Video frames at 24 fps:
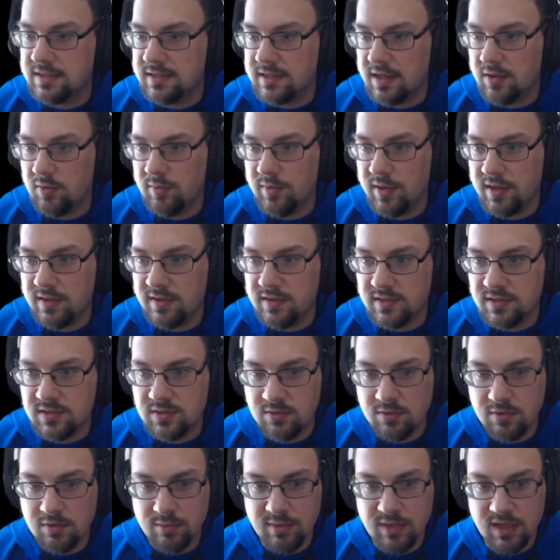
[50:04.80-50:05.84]
That will make the
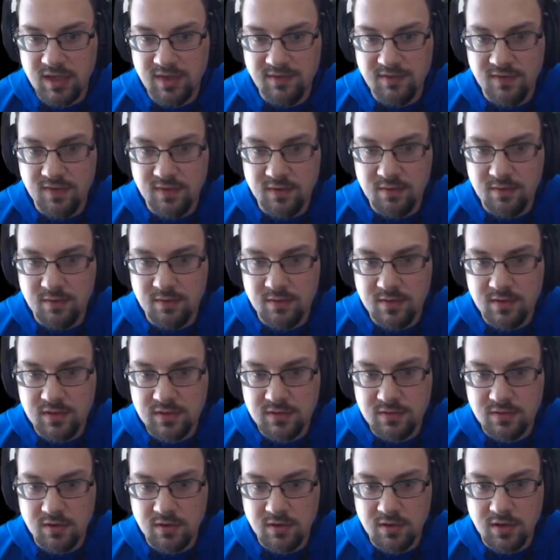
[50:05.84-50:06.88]
storm even
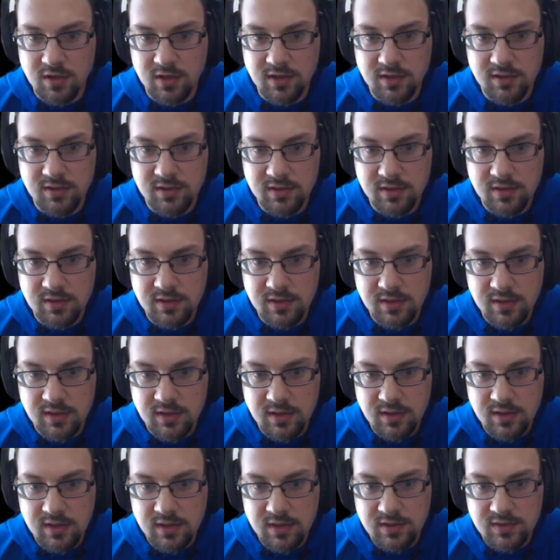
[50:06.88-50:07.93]
stronger.
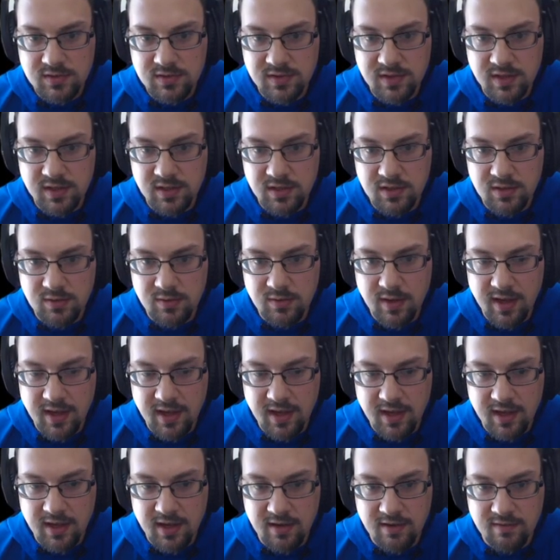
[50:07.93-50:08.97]
So they do
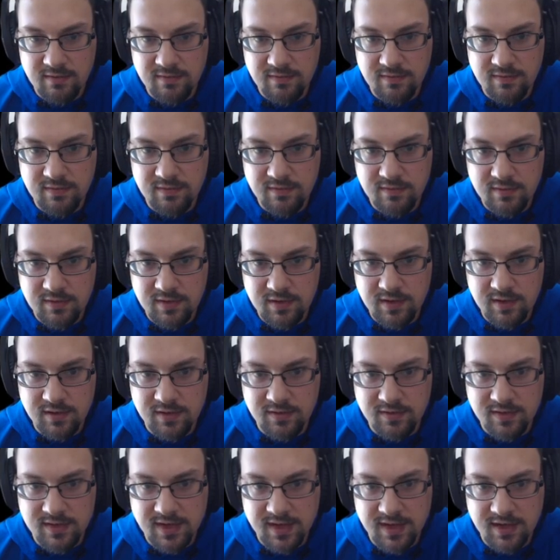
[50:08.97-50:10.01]
have
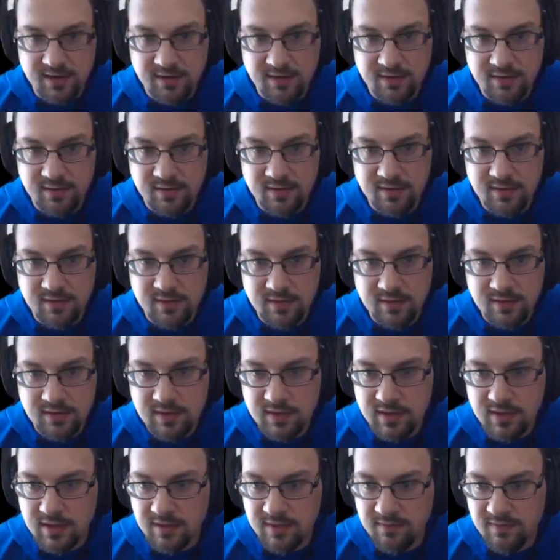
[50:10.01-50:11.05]
another town
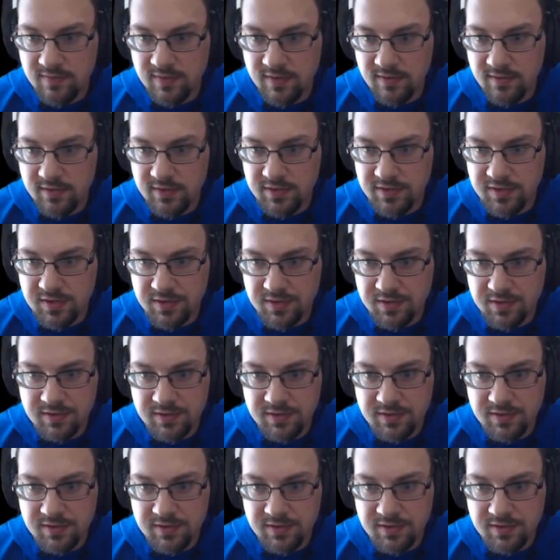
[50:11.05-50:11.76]
fairly soon.